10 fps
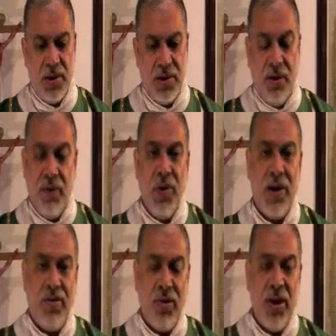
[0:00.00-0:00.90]
If you
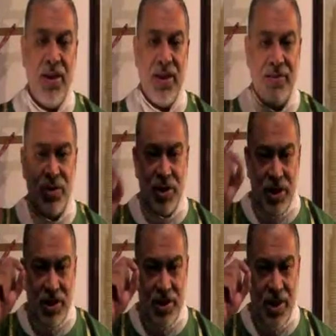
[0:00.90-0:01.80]
have faith
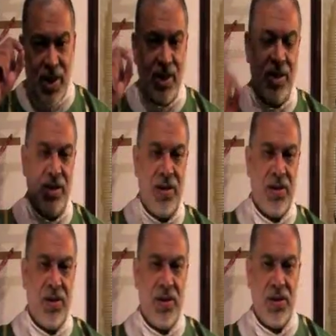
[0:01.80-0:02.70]
this tiny,
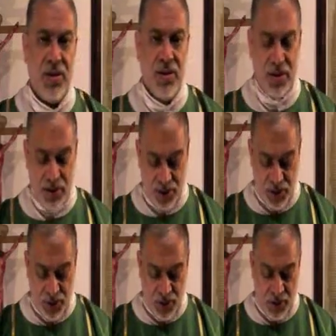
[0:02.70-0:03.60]
you
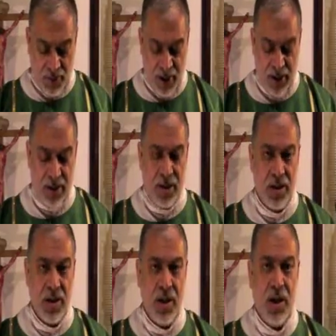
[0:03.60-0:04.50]
could command
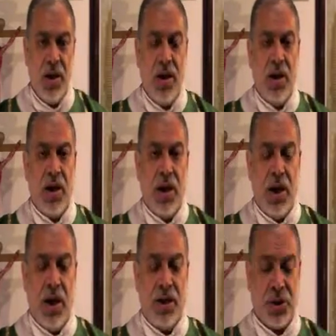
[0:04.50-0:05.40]

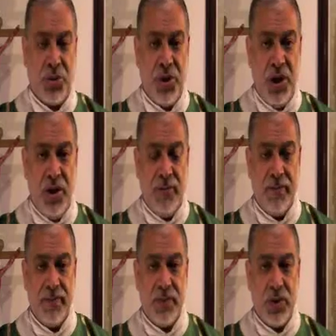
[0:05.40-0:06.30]
a tree
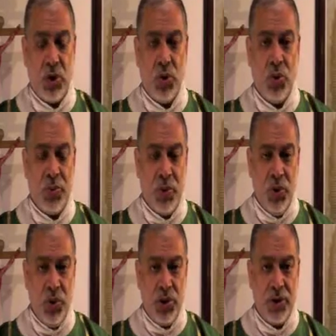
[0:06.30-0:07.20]
to
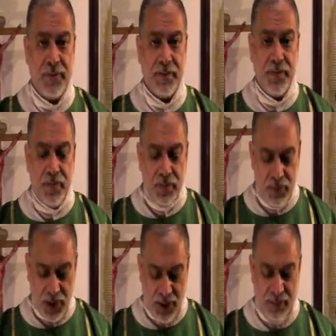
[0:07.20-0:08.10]
uproot
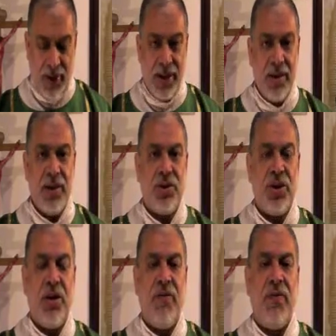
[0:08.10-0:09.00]
and plant
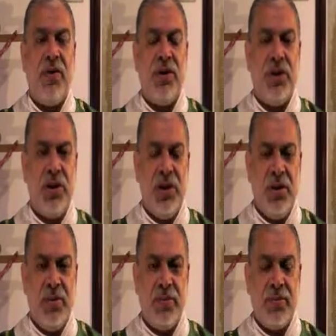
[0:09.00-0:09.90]
itself on the sea,
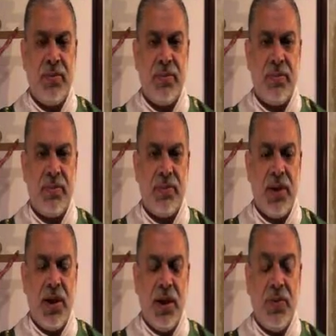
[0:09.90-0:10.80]

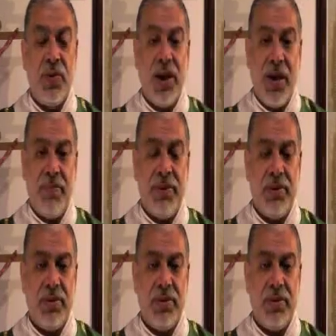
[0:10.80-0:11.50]
and it would happen.